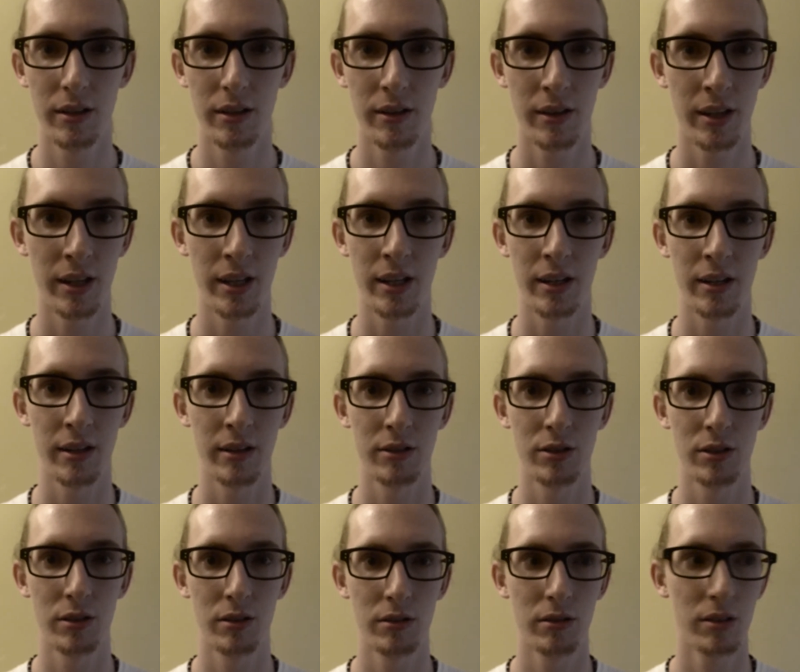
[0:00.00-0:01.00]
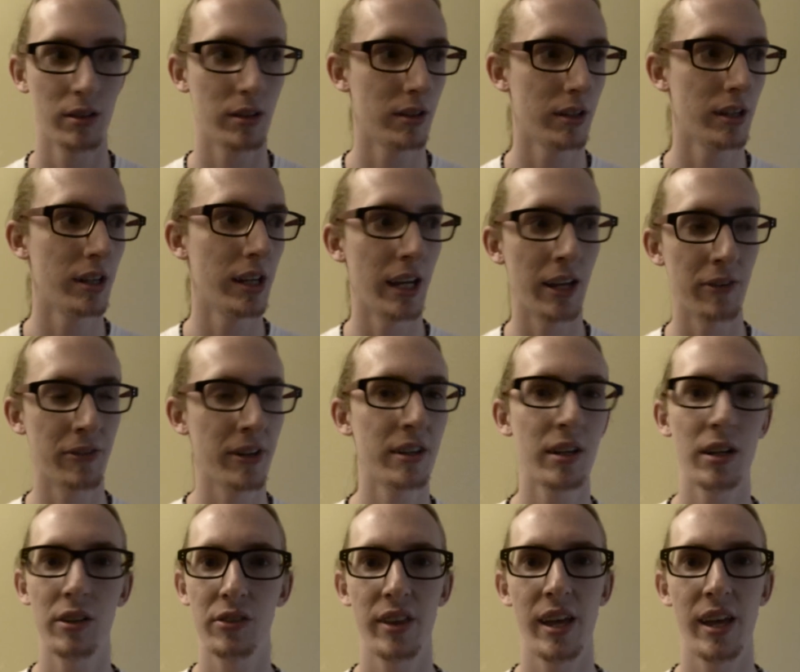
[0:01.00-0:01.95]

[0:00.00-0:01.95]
then if he does